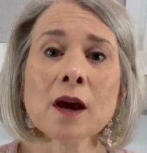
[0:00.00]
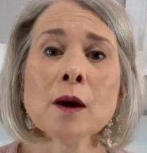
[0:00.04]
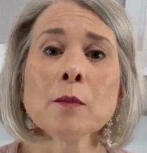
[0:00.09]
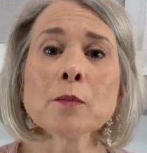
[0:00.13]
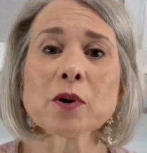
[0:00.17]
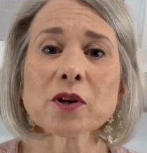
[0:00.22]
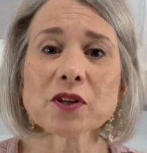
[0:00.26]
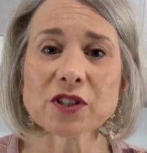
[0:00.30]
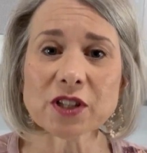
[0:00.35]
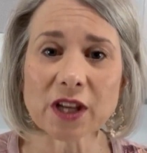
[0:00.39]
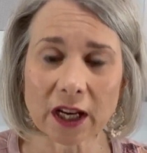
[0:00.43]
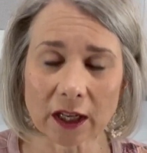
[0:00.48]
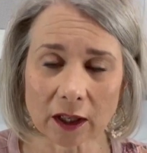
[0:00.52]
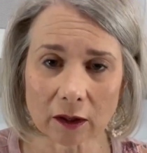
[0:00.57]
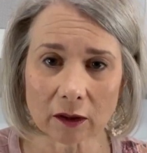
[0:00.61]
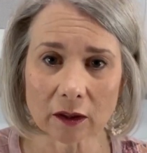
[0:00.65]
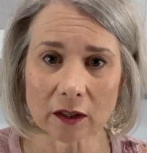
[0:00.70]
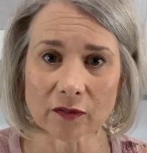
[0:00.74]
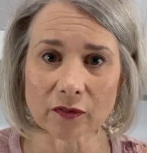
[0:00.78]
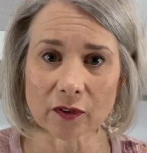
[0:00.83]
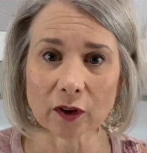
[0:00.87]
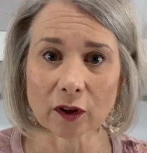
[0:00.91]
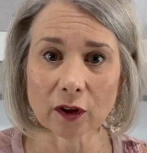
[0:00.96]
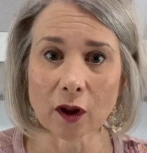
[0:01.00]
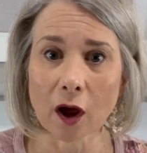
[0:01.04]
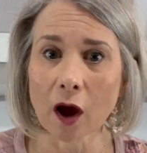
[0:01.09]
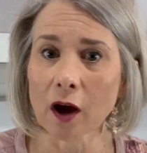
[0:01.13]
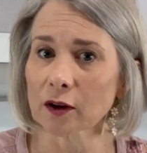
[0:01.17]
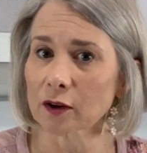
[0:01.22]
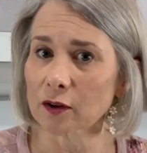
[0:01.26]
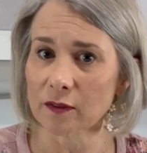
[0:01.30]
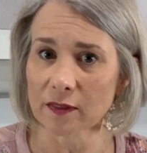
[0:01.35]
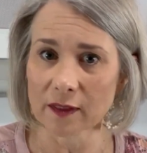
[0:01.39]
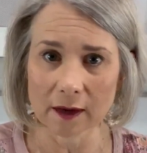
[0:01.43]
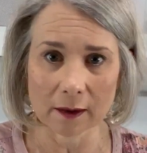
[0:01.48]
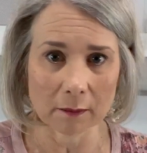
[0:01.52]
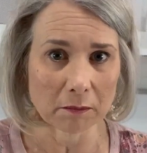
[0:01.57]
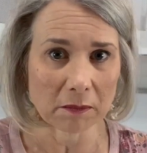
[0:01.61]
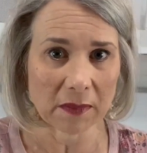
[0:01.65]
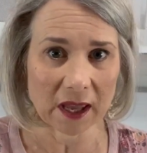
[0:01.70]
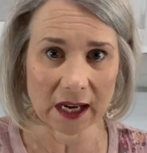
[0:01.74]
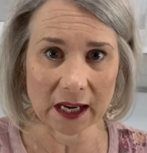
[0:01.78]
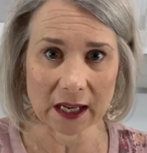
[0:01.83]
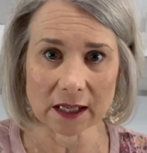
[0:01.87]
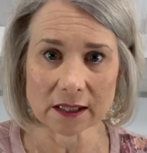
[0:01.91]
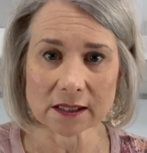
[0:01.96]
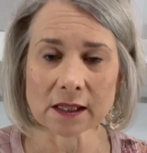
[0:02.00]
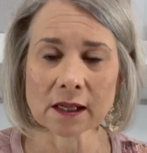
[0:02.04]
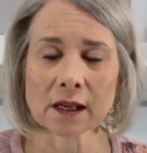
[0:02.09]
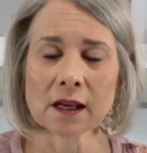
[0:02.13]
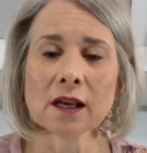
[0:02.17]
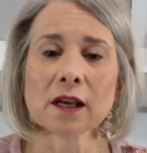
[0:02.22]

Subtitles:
particularly for longer than a minute,